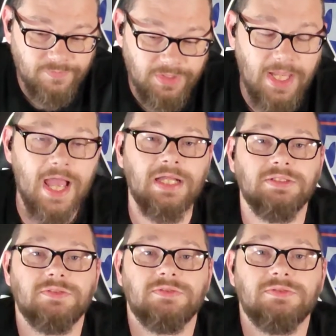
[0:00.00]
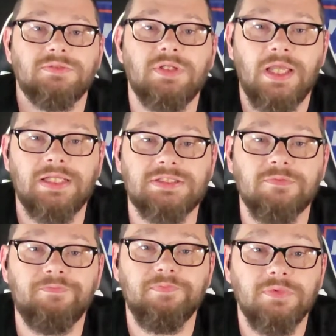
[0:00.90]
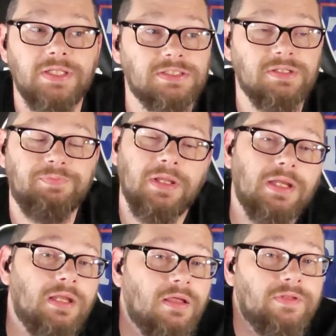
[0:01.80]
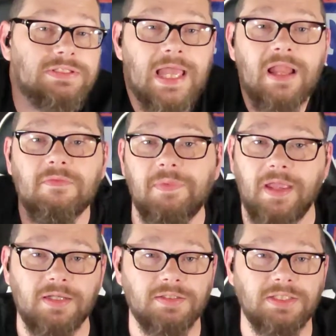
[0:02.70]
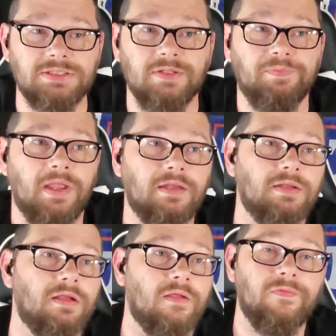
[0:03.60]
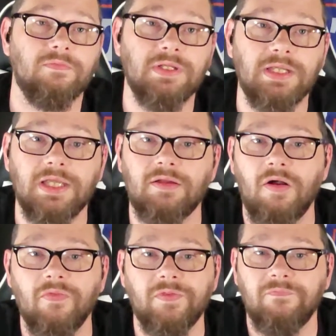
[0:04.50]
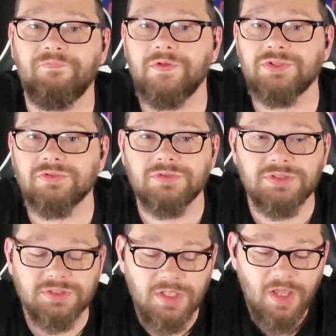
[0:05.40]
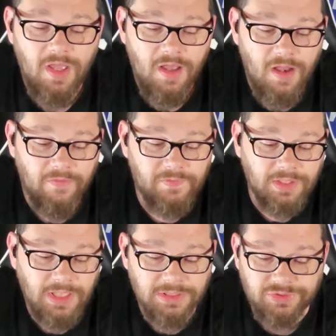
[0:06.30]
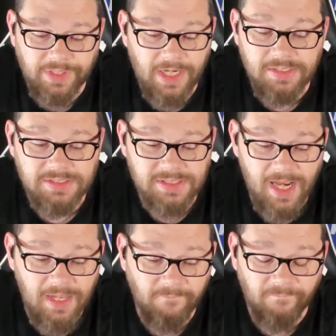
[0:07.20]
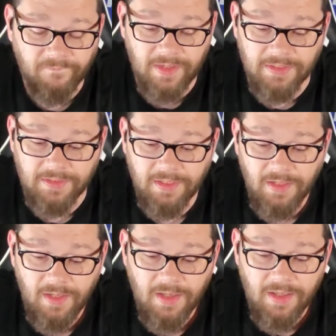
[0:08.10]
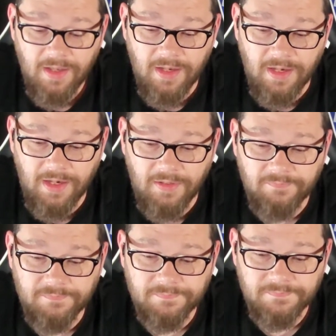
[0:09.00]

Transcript: yet he's he's dependent on the Taliban. He's dependent on them to get all the officials of our country out safe, and um,